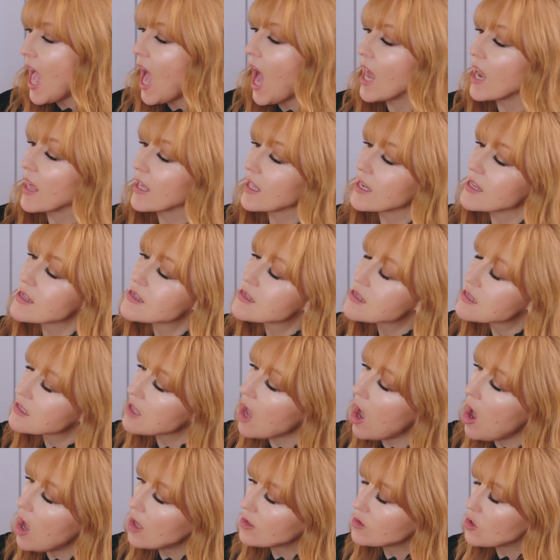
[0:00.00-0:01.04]
And I'm going to
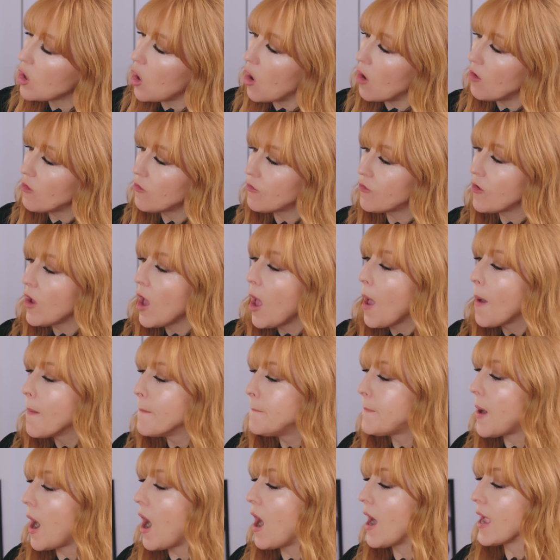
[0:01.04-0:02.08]
start off
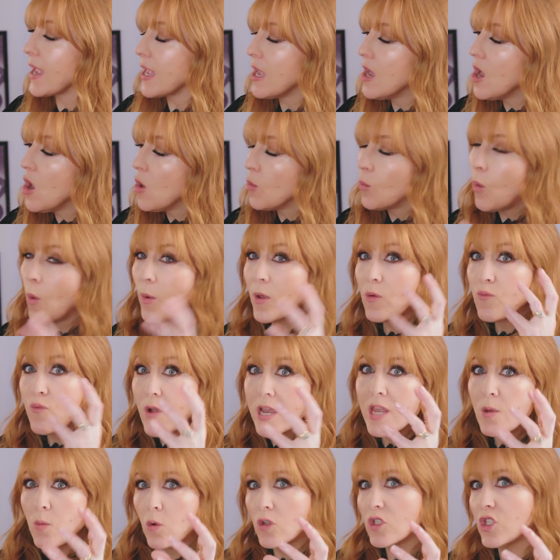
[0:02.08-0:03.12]
by what we
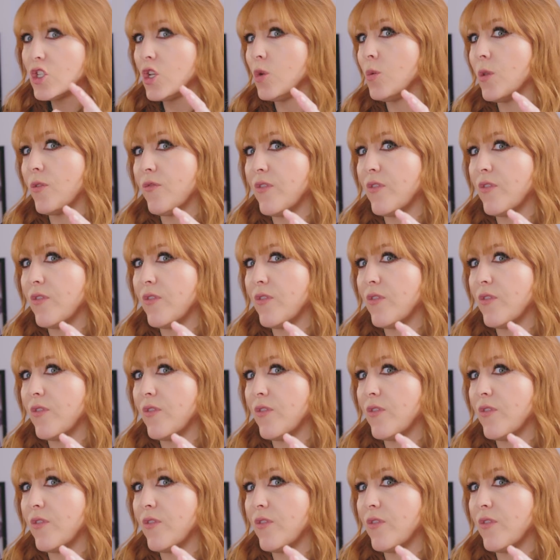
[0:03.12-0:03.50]
really want to do with